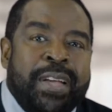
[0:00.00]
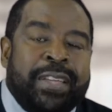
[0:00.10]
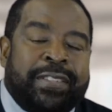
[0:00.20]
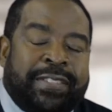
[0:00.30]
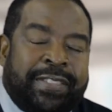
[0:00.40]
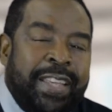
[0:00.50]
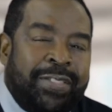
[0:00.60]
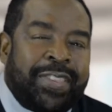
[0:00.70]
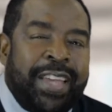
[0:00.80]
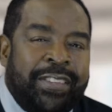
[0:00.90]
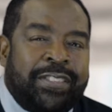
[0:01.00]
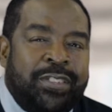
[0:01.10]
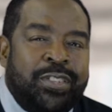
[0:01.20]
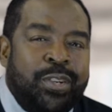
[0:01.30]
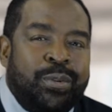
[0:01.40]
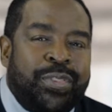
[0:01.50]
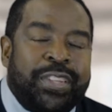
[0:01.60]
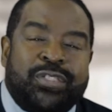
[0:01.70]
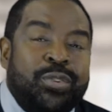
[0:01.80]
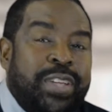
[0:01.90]
see things in you
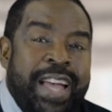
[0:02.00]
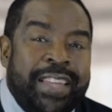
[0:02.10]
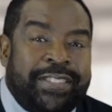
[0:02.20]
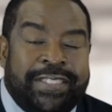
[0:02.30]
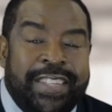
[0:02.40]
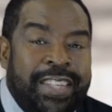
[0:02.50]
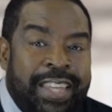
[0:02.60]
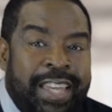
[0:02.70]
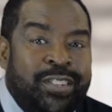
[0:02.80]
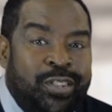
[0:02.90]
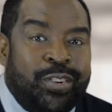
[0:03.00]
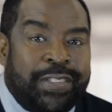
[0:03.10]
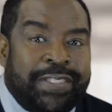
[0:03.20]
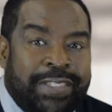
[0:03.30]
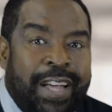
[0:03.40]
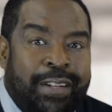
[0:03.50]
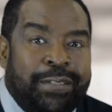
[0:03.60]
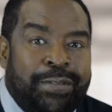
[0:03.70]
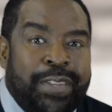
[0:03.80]
that you can't see in yourself.